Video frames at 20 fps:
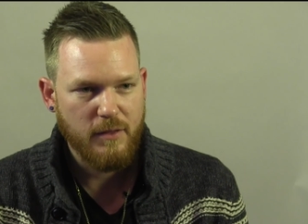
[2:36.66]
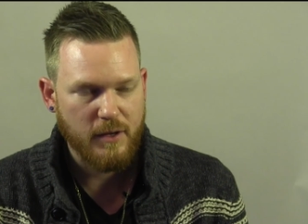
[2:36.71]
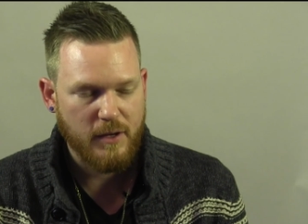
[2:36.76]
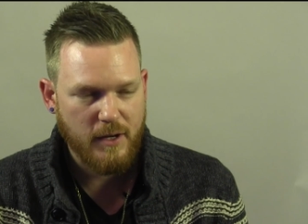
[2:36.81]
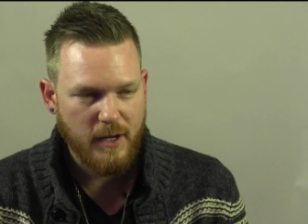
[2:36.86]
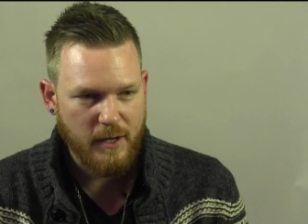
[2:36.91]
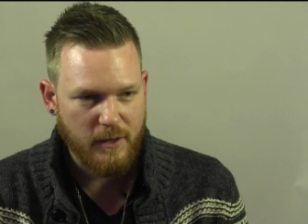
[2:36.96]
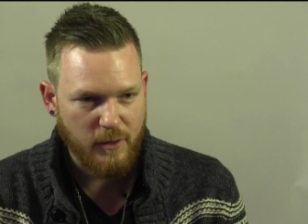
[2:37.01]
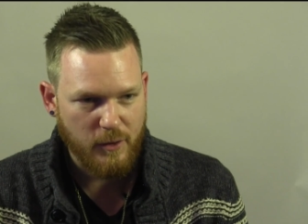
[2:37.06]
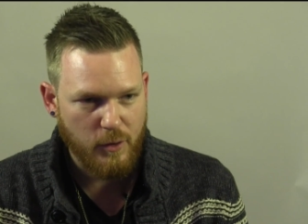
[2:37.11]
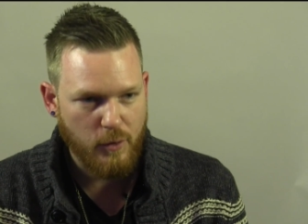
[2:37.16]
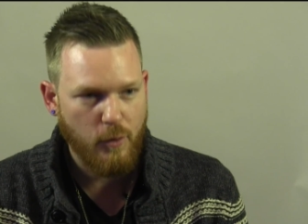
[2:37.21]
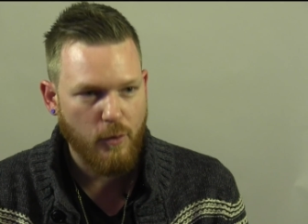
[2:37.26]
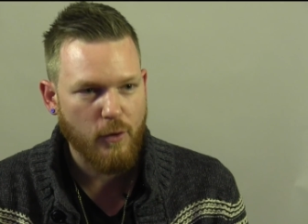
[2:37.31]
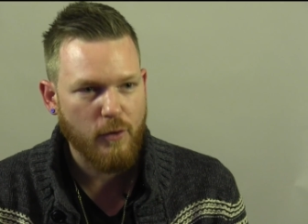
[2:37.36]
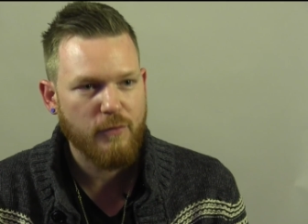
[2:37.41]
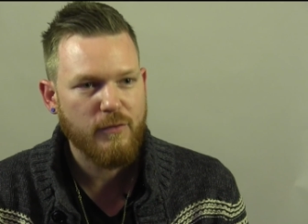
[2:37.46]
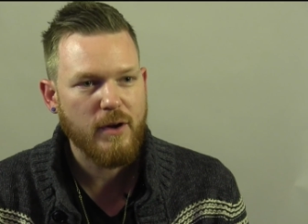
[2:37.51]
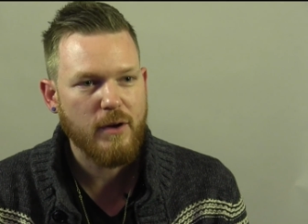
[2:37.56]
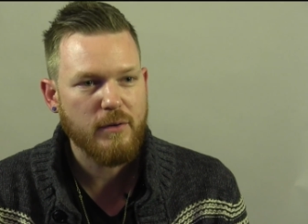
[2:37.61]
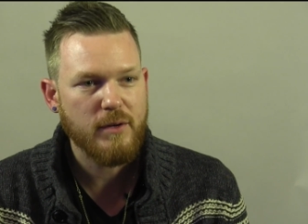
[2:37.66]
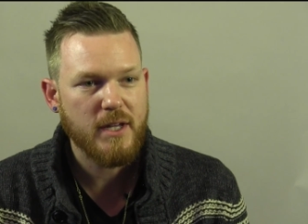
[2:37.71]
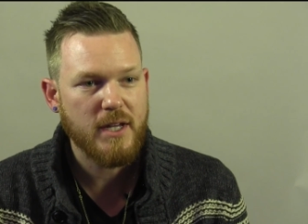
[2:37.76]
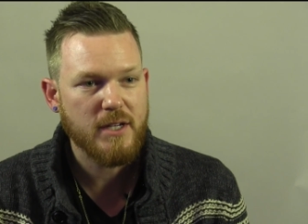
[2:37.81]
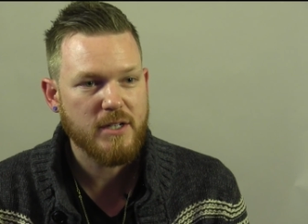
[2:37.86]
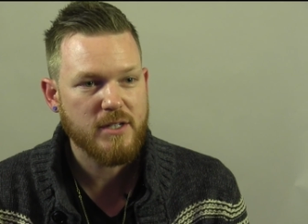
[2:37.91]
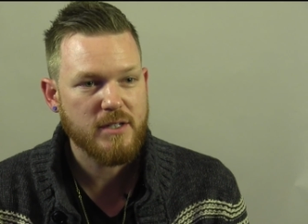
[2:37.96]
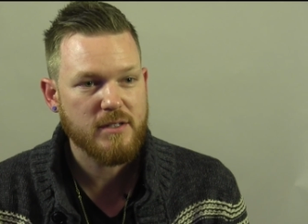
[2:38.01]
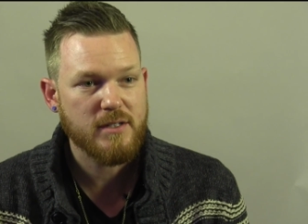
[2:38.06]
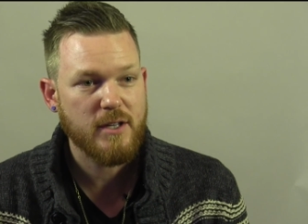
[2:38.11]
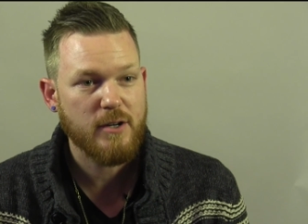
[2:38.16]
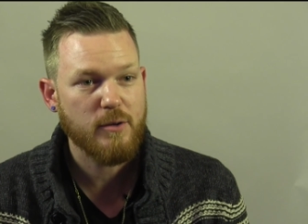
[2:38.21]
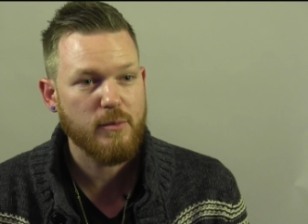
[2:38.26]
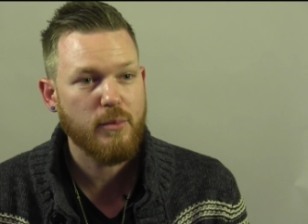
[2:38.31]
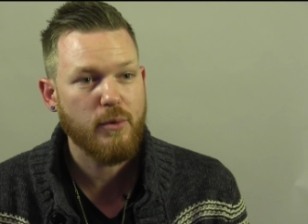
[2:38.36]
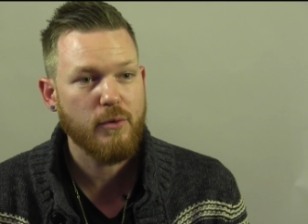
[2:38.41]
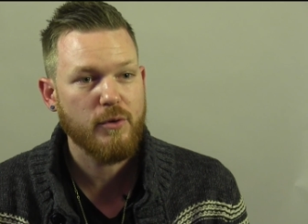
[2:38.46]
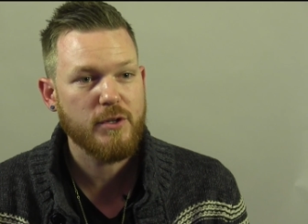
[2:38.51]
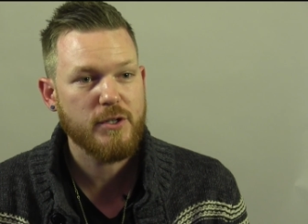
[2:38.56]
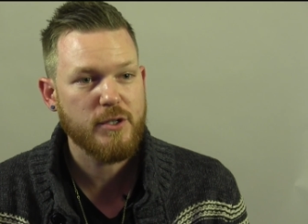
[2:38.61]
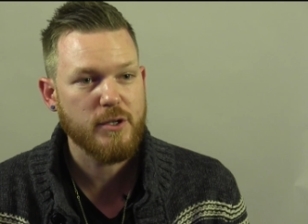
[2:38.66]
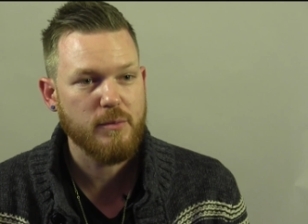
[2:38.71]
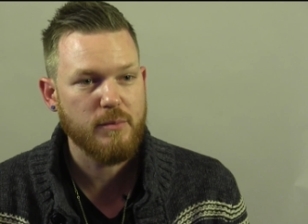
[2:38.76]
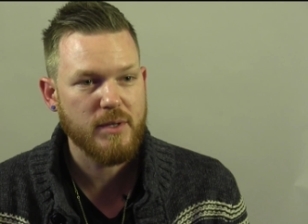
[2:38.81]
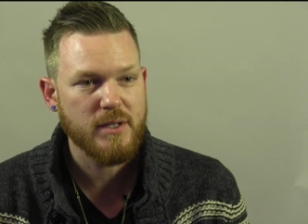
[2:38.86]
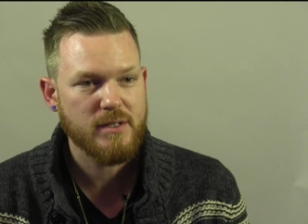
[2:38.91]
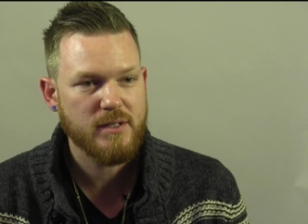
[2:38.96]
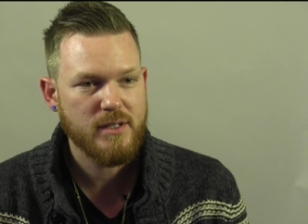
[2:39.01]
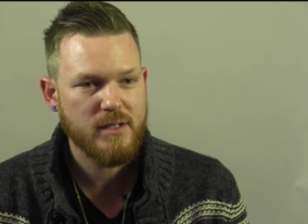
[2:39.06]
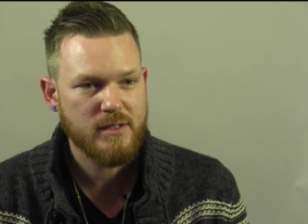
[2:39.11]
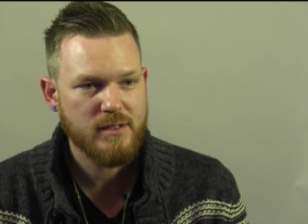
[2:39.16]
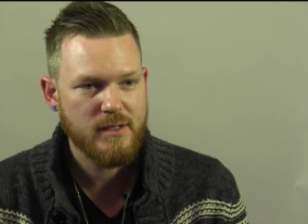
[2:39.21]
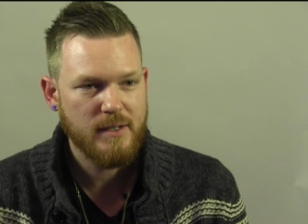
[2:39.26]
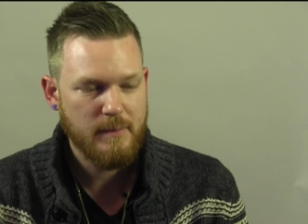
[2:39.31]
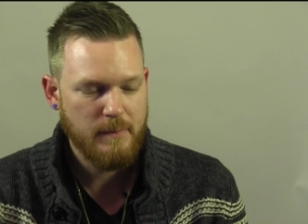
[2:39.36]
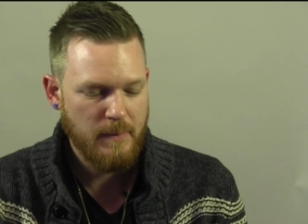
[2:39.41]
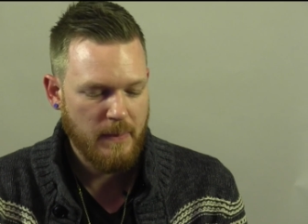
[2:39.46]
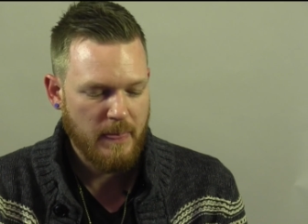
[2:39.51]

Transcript: the kind of the core foundations that are important to your business.